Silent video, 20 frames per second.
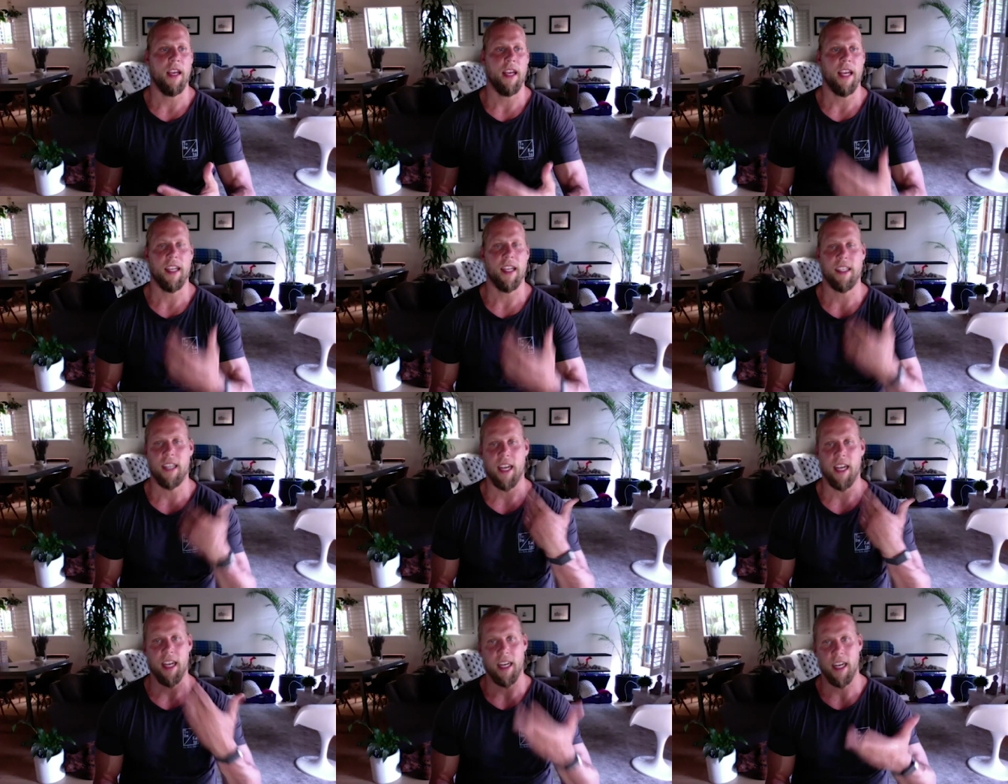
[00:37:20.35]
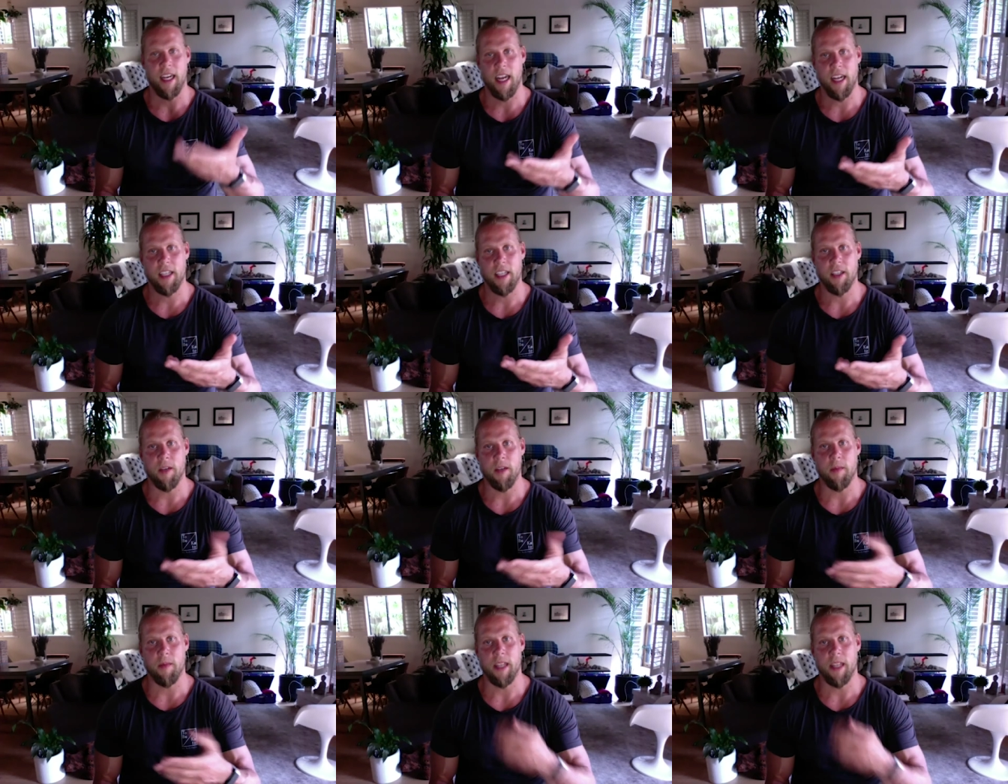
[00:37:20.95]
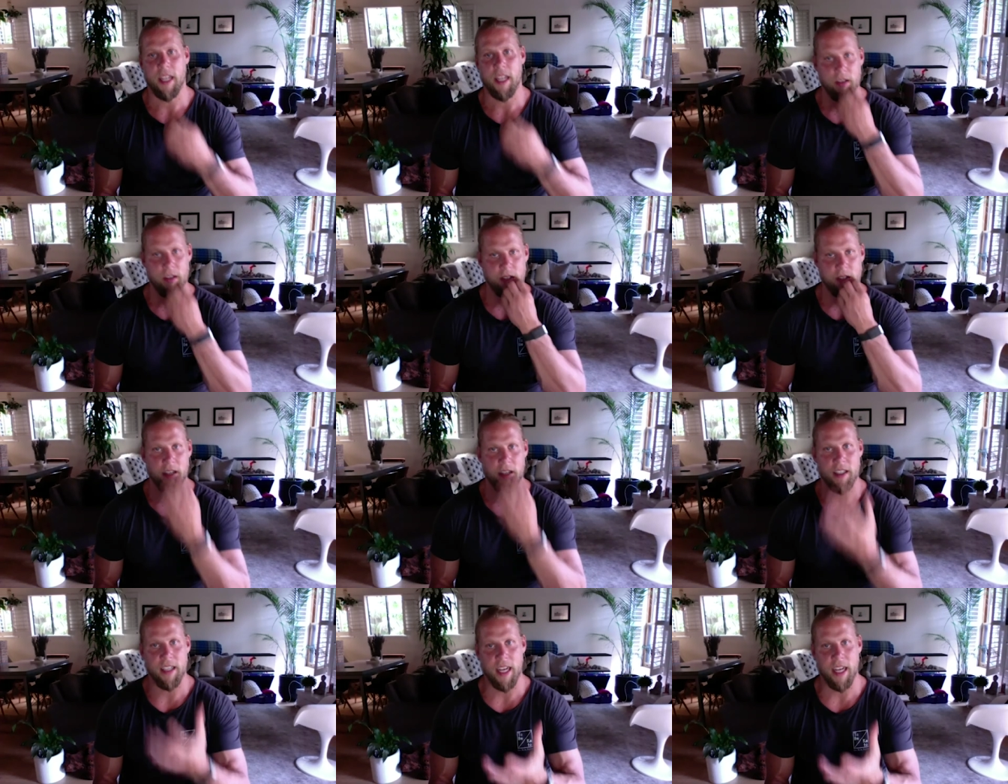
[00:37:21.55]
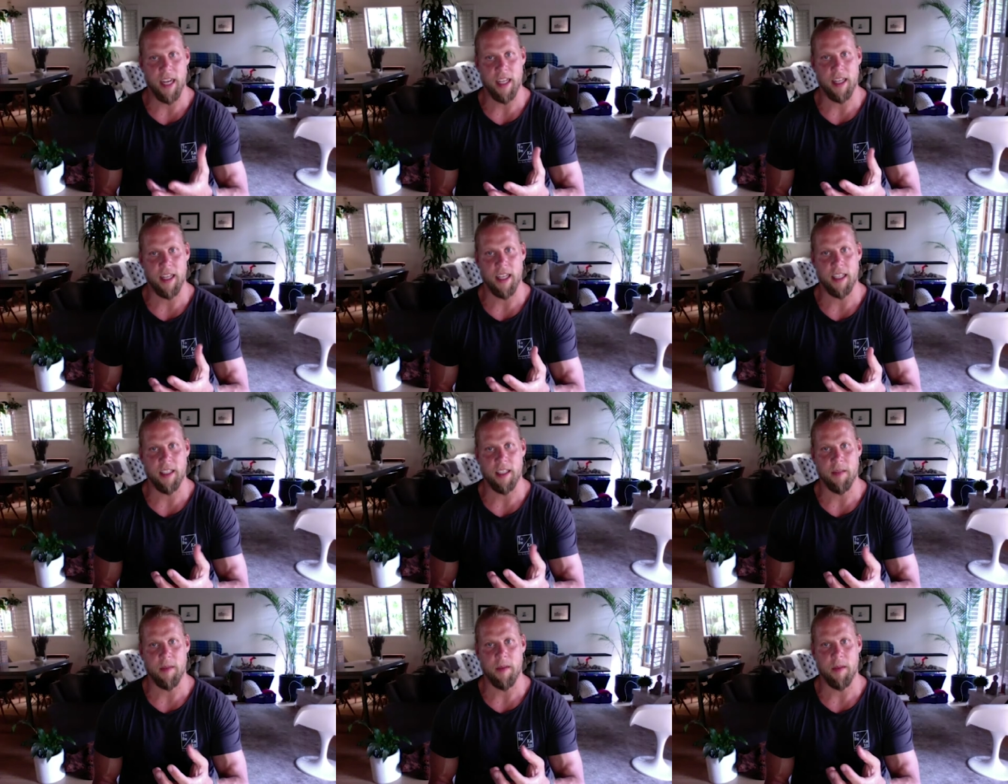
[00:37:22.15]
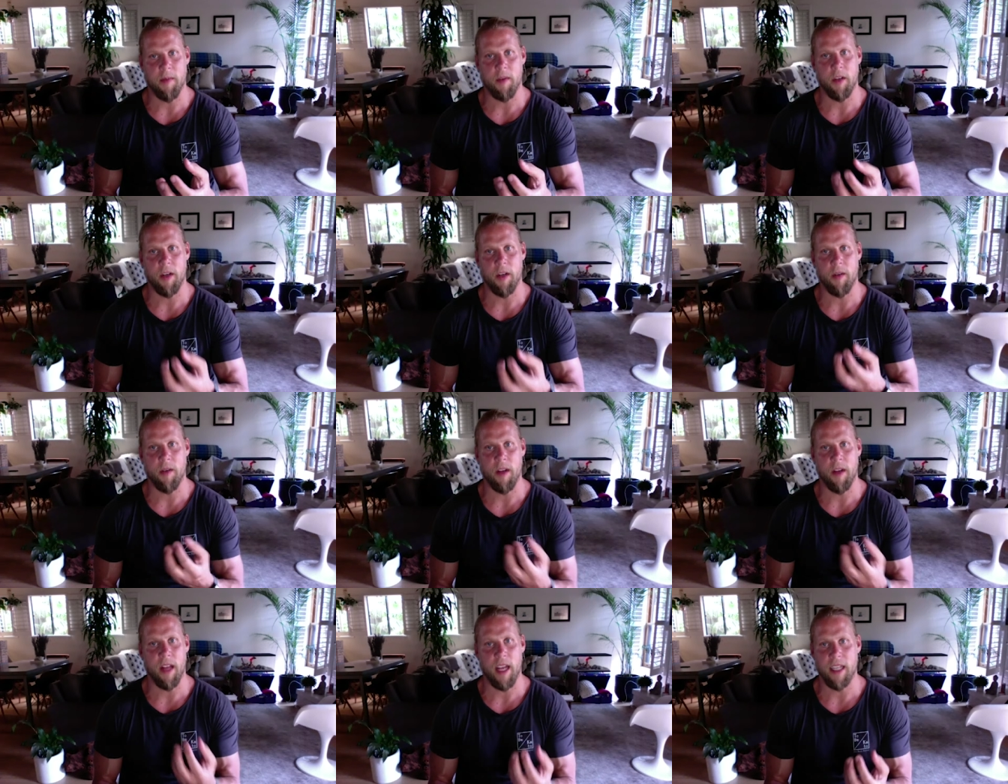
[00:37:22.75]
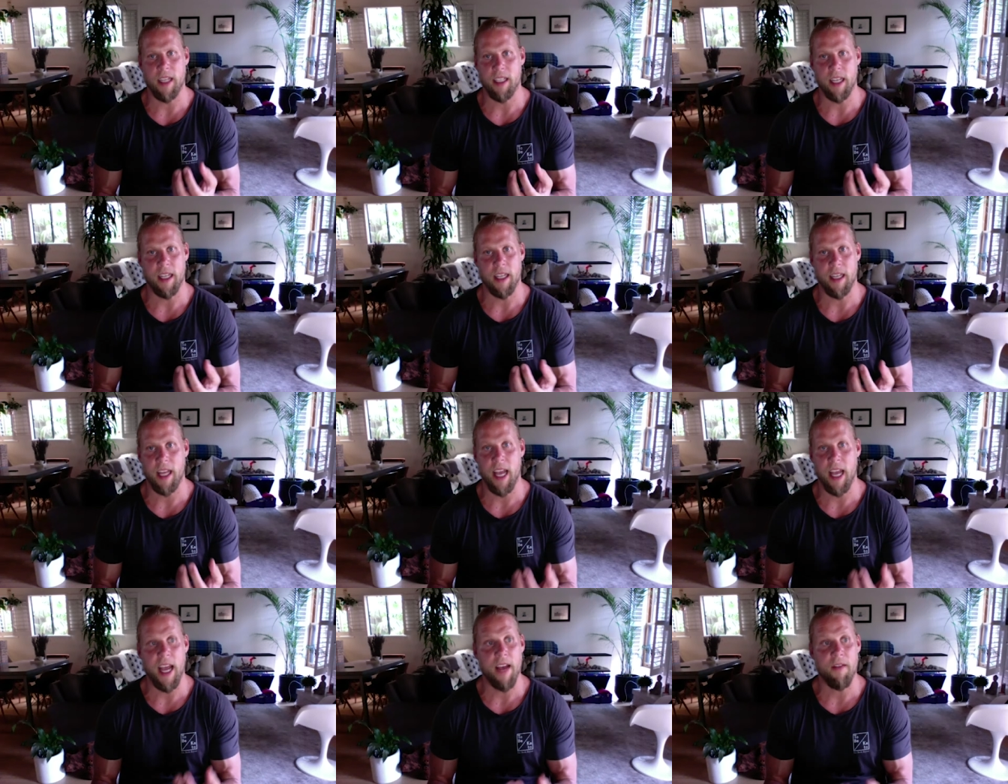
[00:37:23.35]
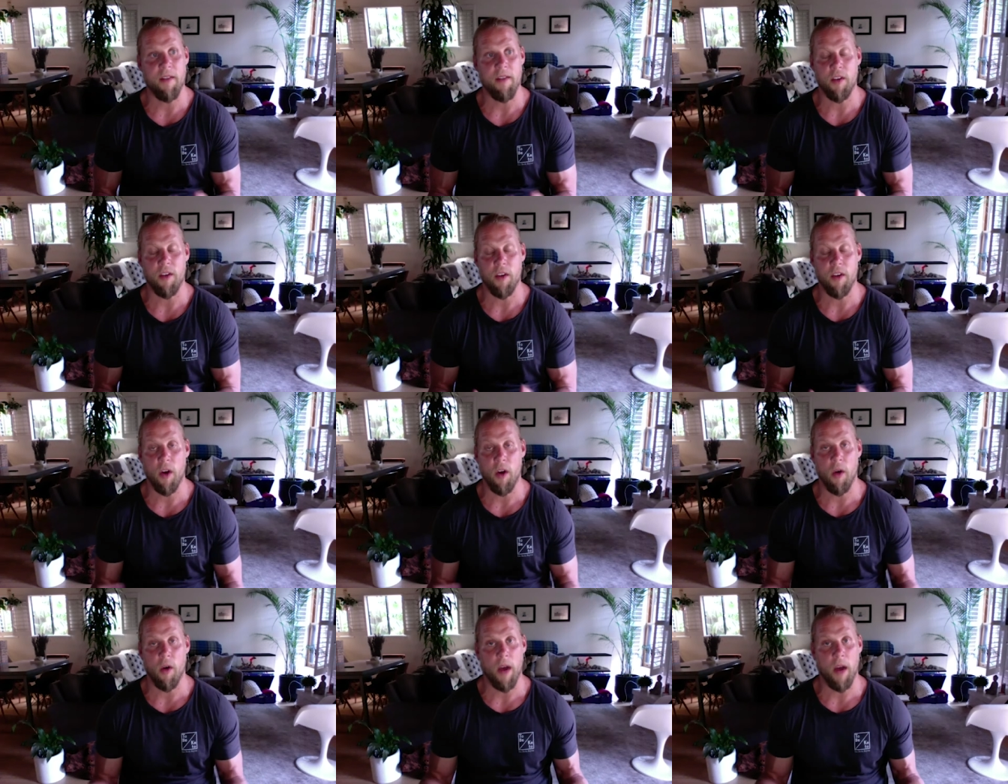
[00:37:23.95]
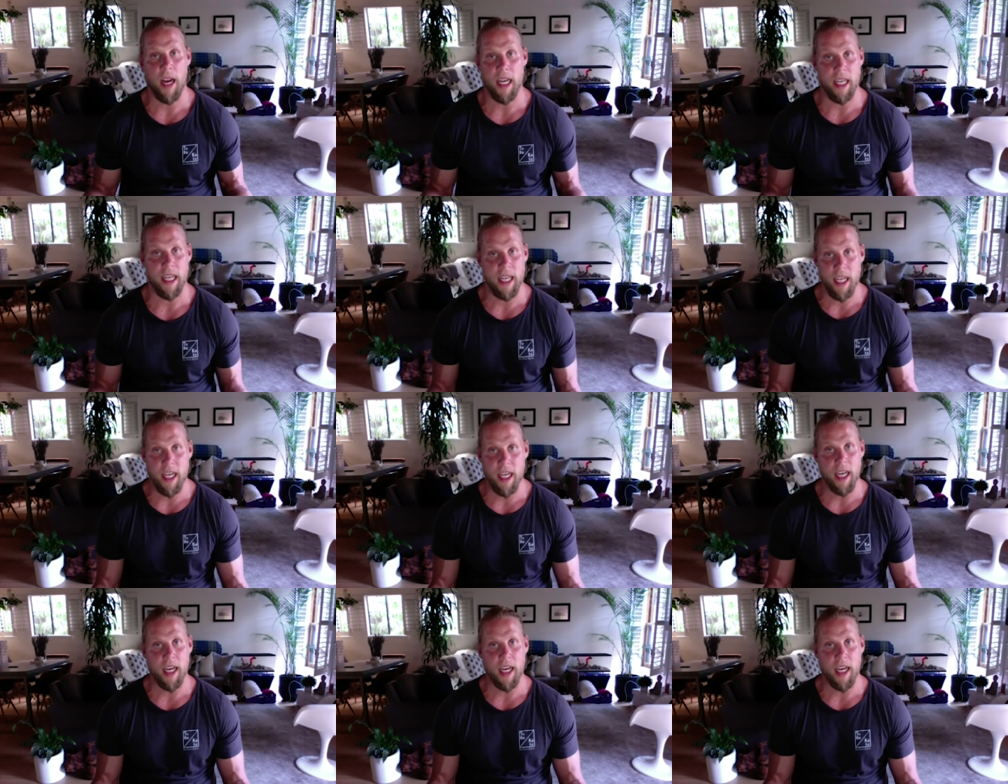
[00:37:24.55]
it's second nature but then you start saying things to people and you realize like they have no idea